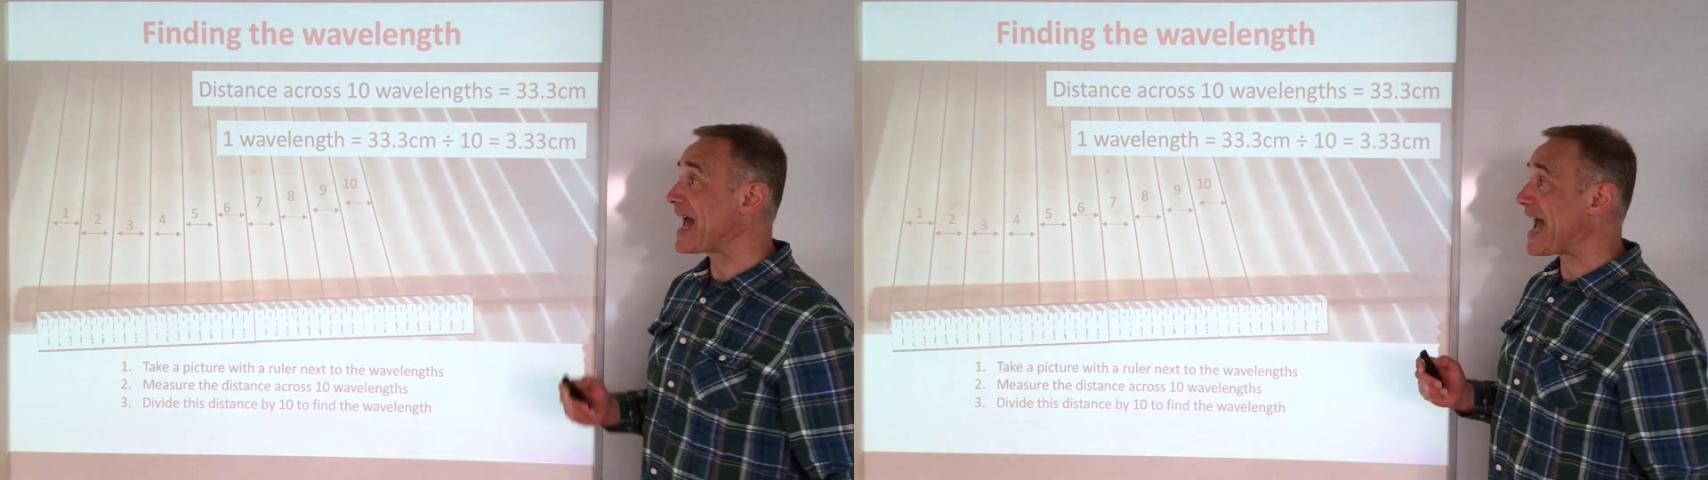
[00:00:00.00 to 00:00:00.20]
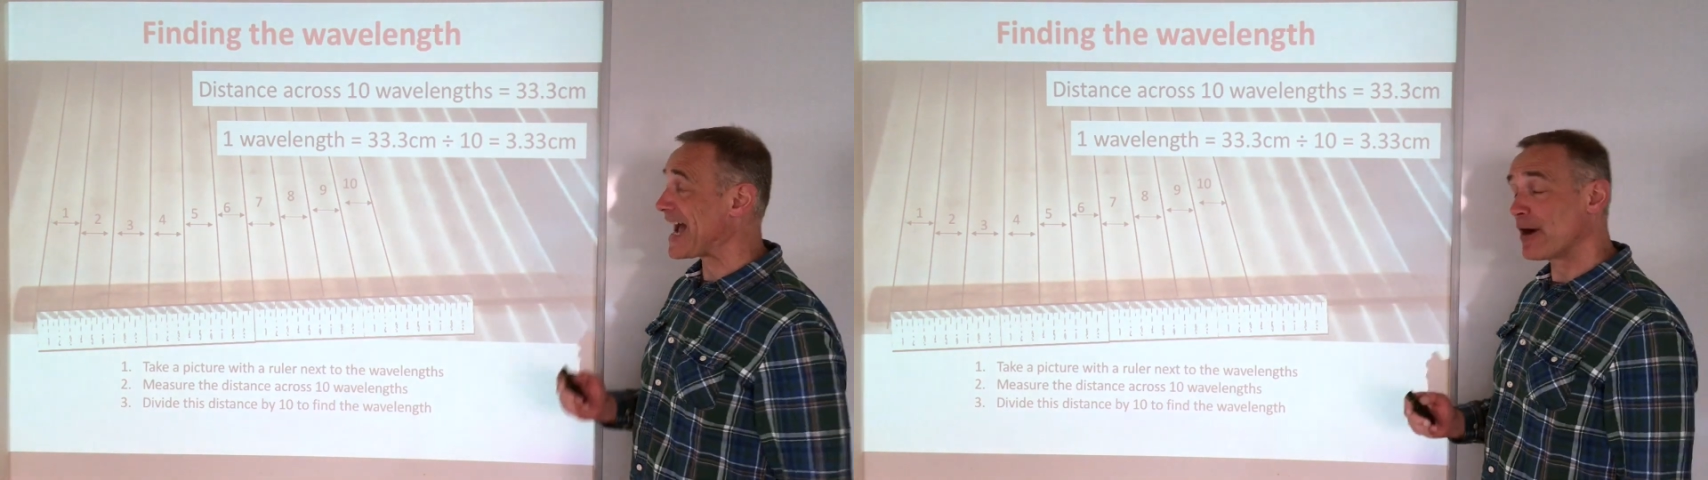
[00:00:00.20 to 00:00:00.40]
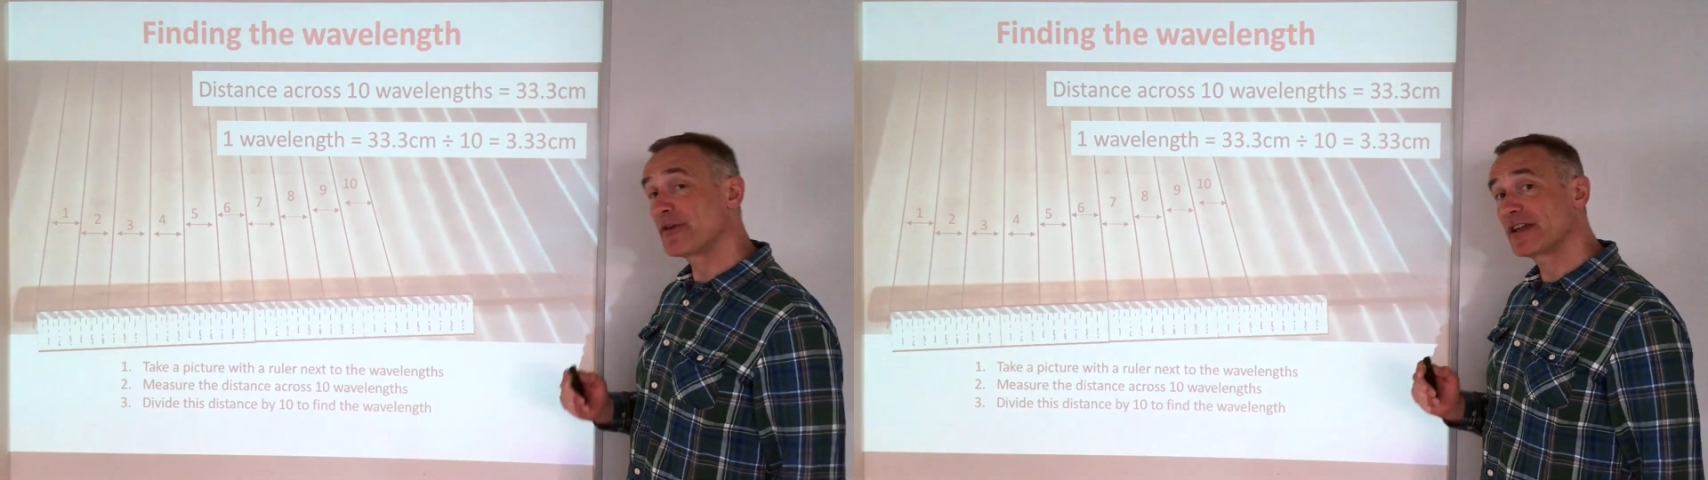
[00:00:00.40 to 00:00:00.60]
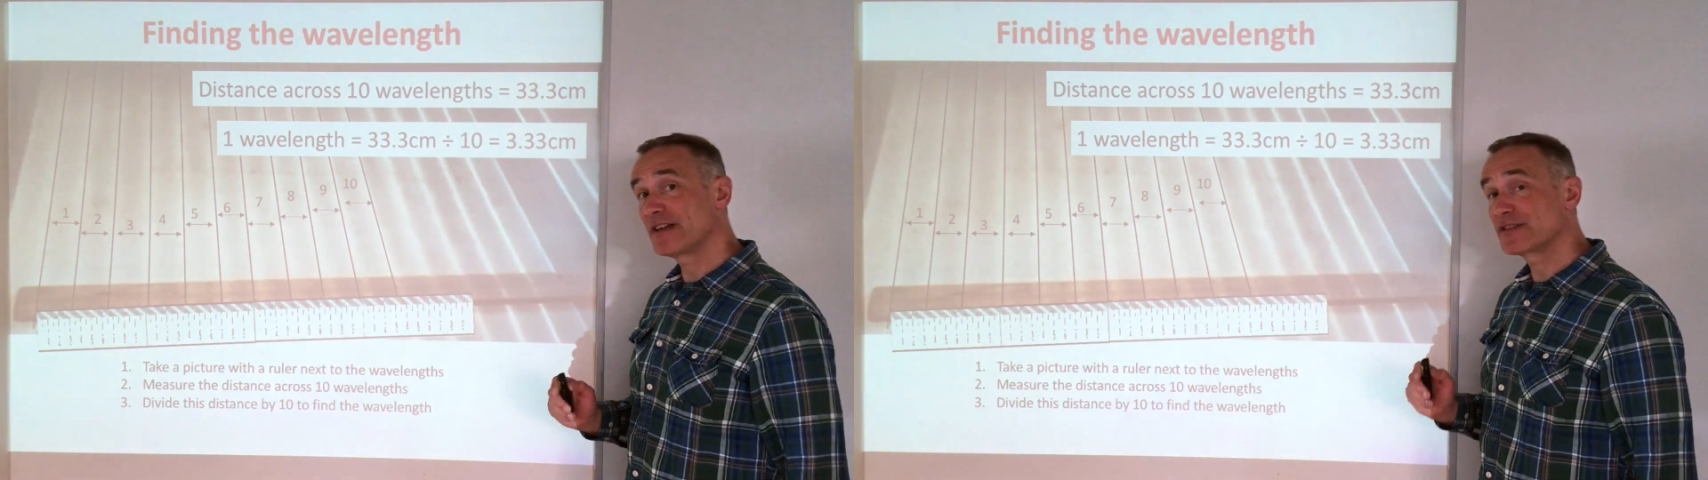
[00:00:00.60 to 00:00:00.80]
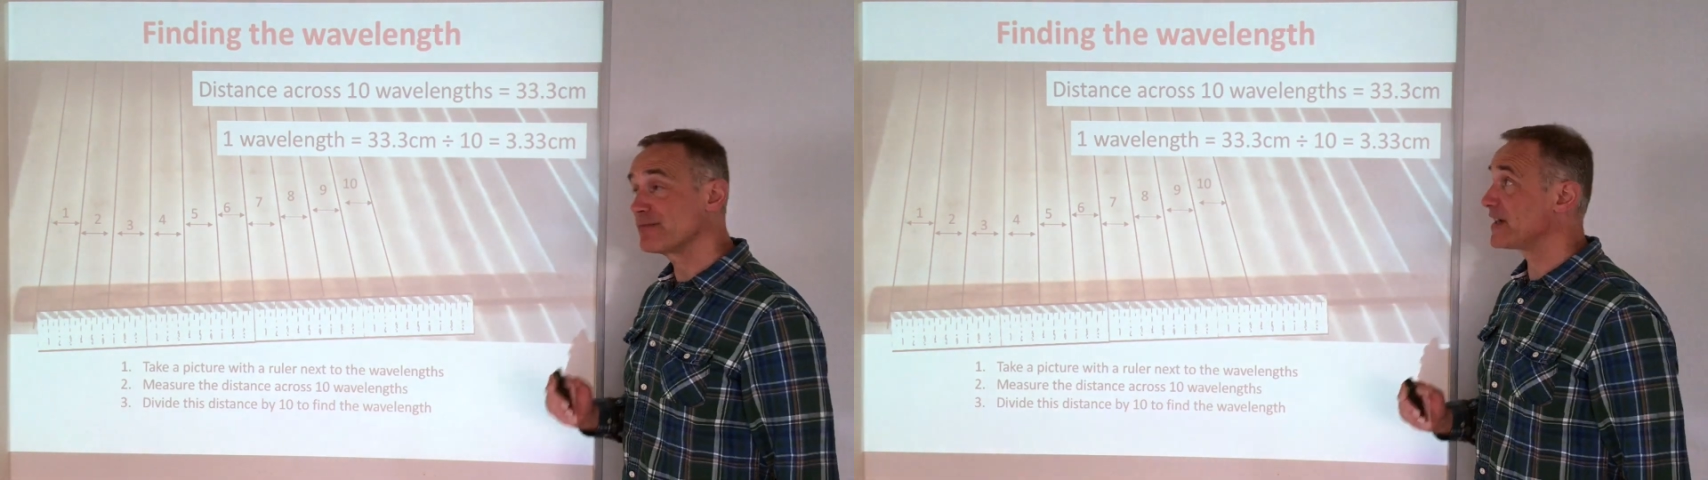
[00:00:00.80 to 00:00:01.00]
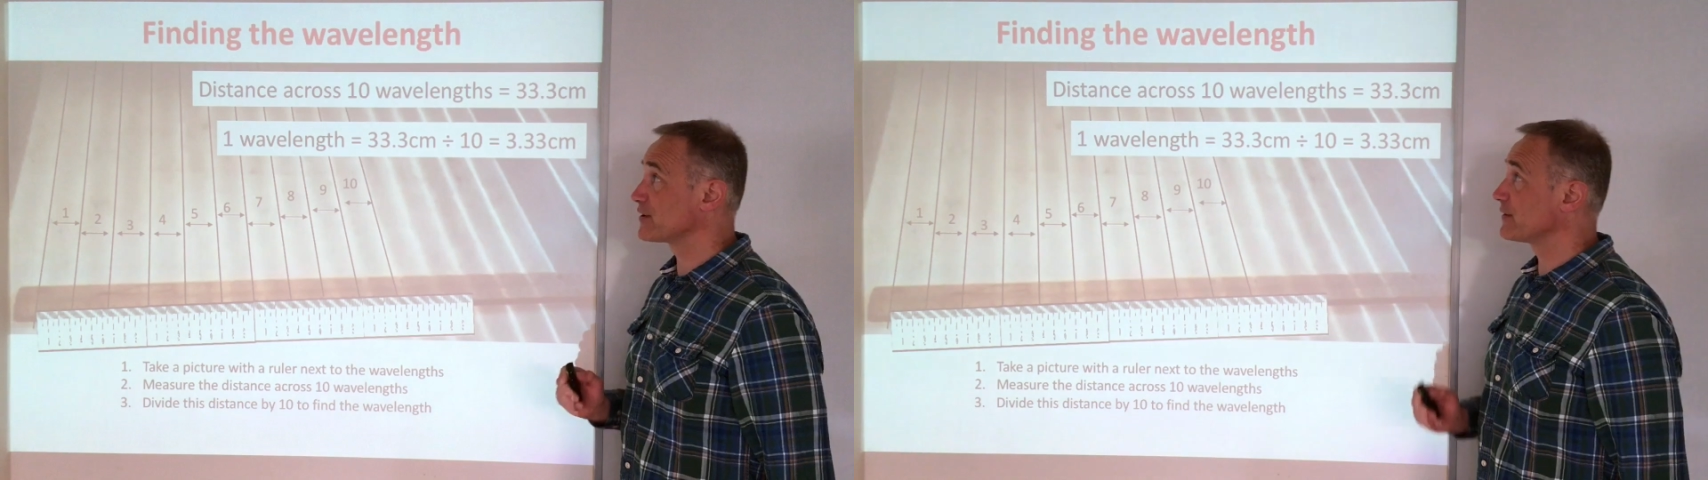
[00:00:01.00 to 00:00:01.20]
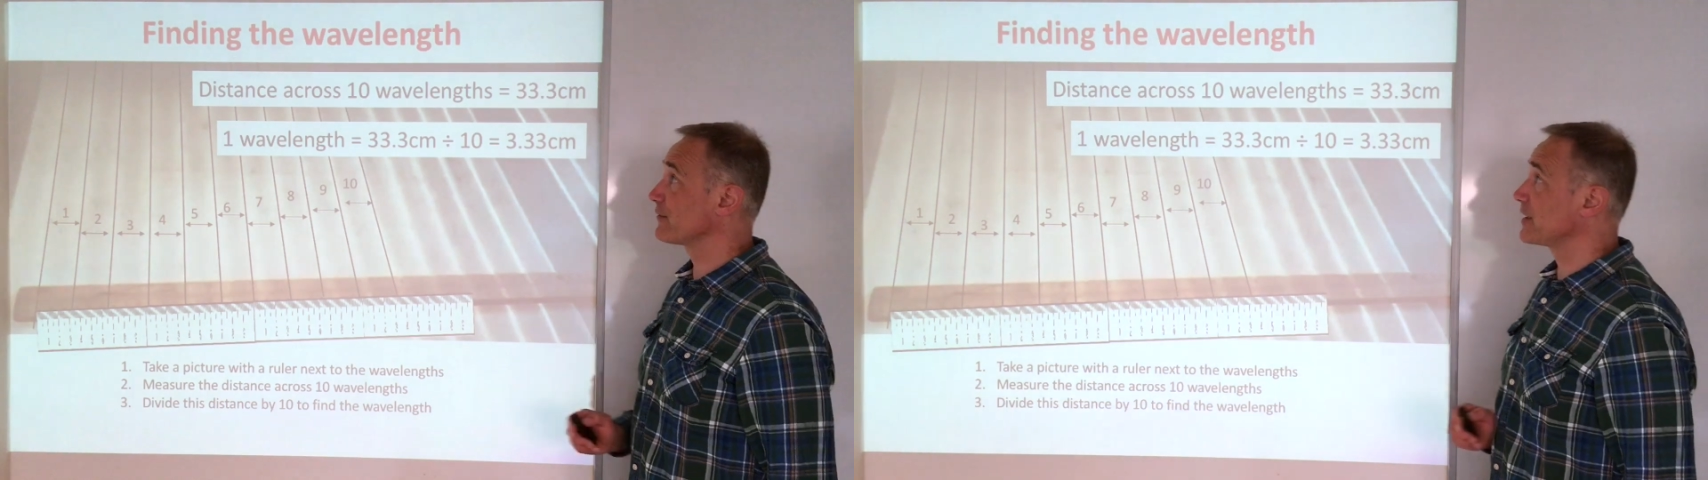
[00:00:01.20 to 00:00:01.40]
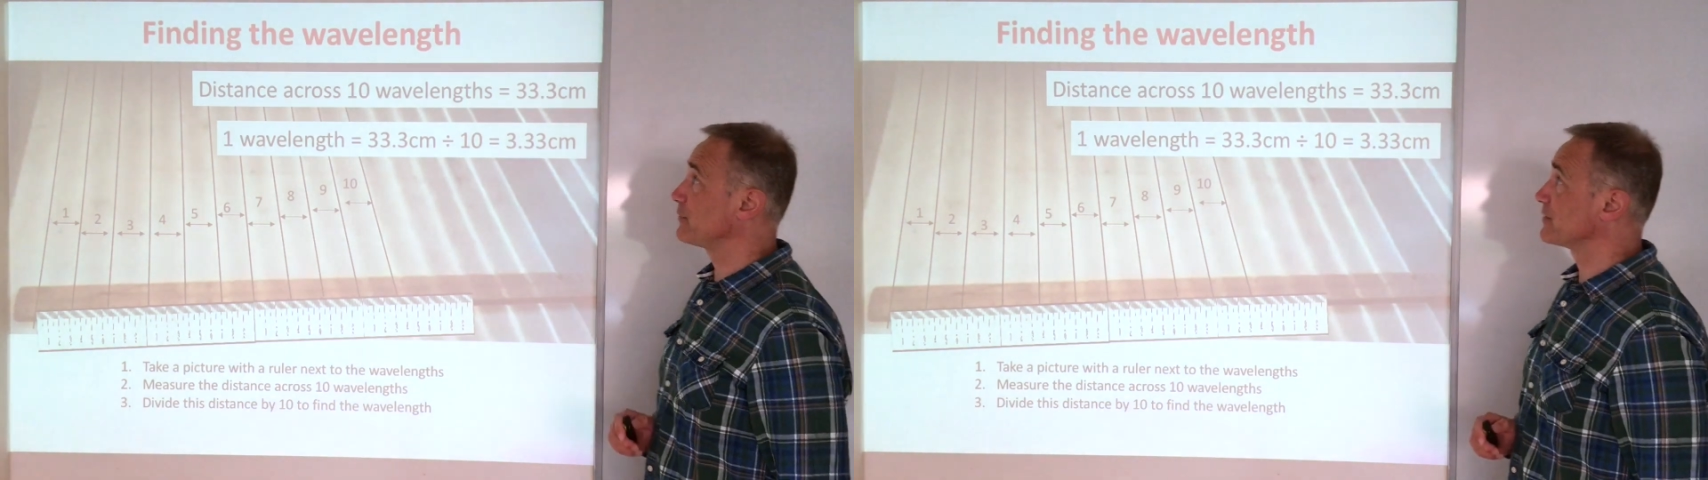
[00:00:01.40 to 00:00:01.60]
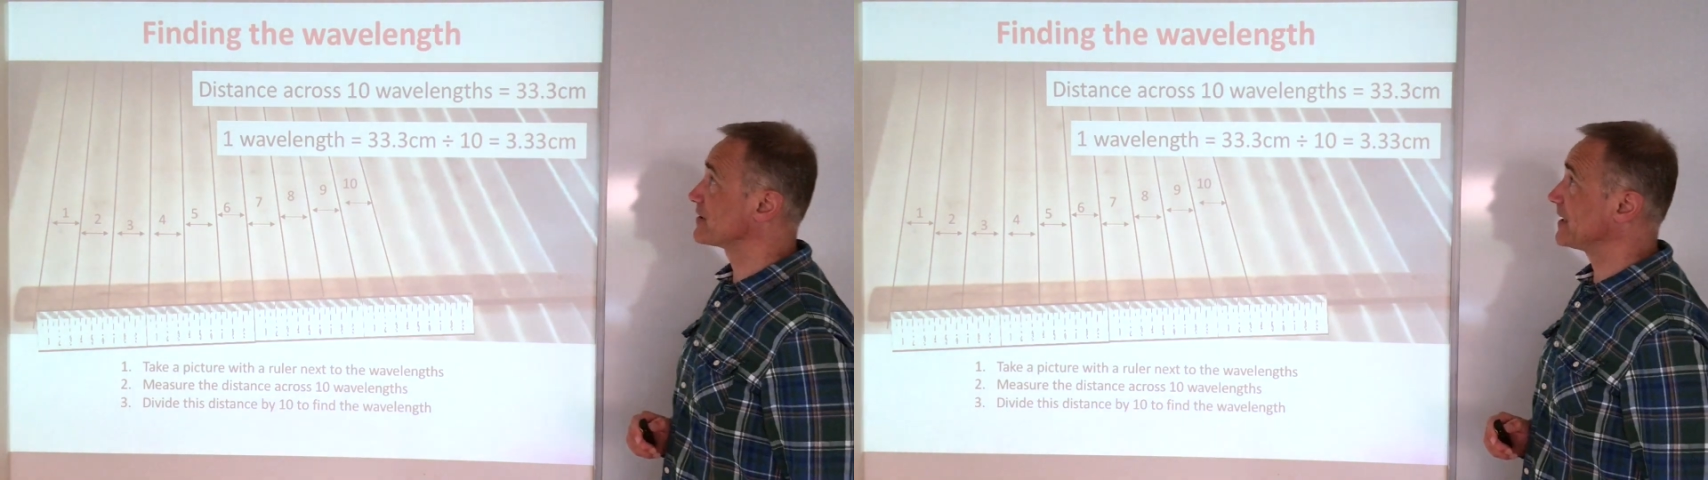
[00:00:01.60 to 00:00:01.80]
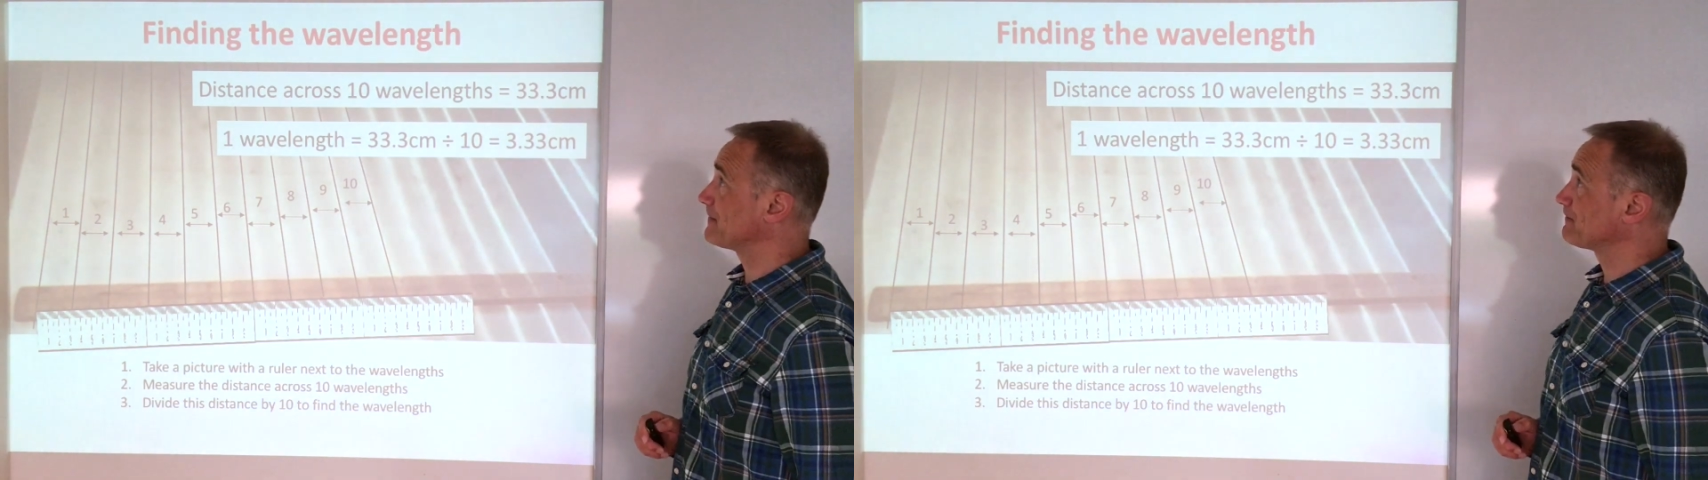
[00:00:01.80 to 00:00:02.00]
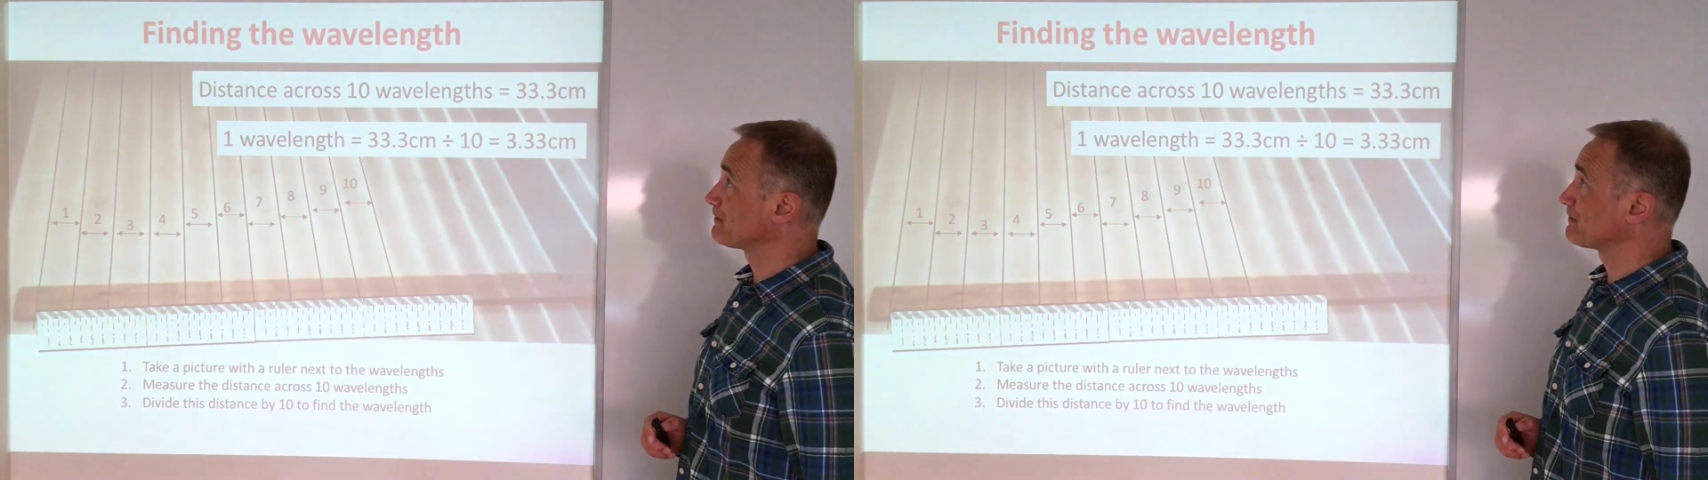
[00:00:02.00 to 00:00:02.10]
How are we going to measure the frequency?